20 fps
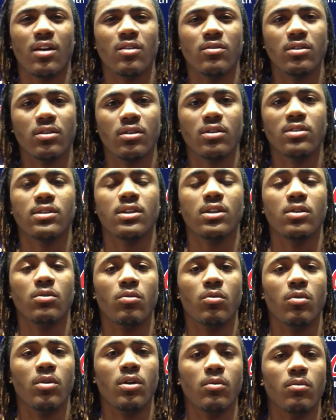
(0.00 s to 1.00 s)
out and see
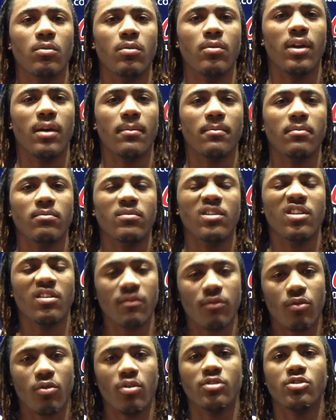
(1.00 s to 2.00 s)
what I'm looking
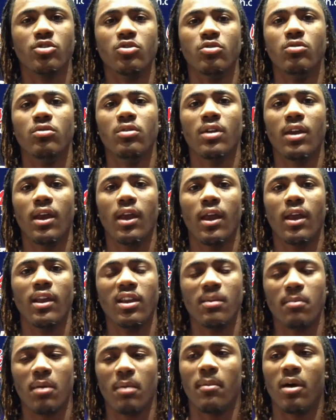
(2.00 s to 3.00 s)
forward to and
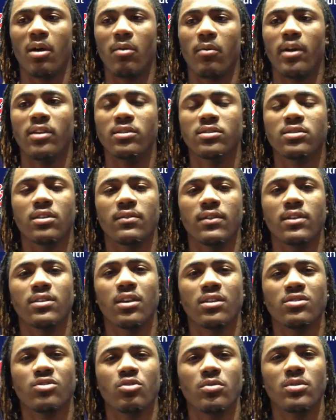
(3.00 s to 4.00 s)
get my mind right and stuff like
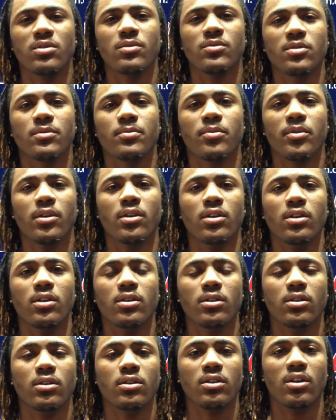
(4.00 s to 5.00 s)
that. So it was a pretty good
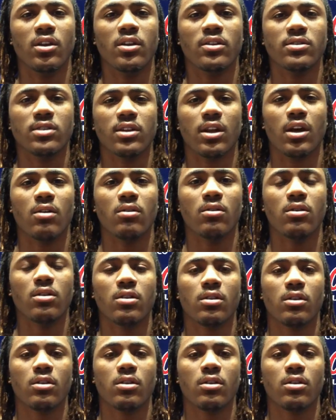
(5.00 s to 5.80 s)
year to sit out.